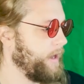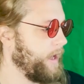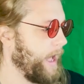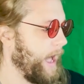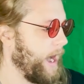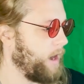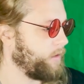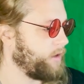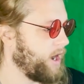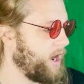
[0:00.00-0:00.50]

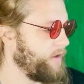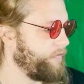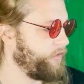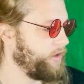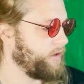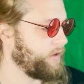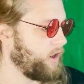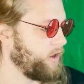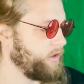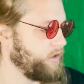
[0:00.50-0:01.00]
How
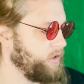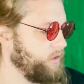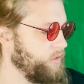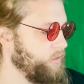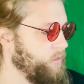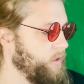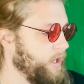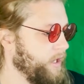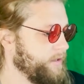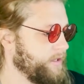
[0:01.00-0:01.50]
confident are
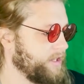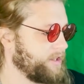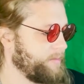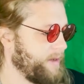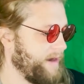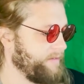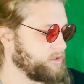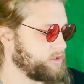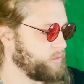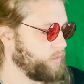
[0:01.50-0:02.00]
you that the
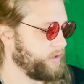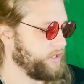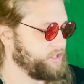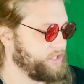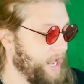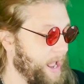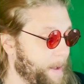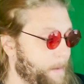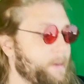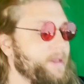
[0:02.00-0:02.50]
Mavericks will win a
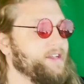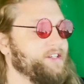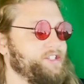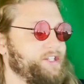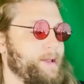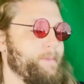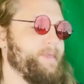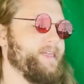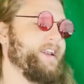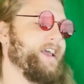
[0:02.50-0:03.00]

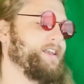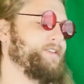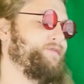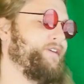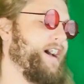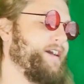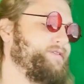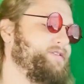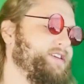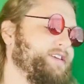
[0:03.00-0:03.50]
championship in the next
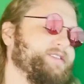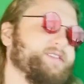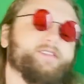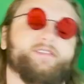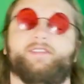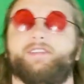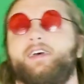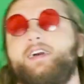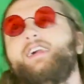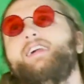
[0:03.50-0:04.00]
5
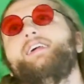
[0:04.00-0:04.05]
seasons?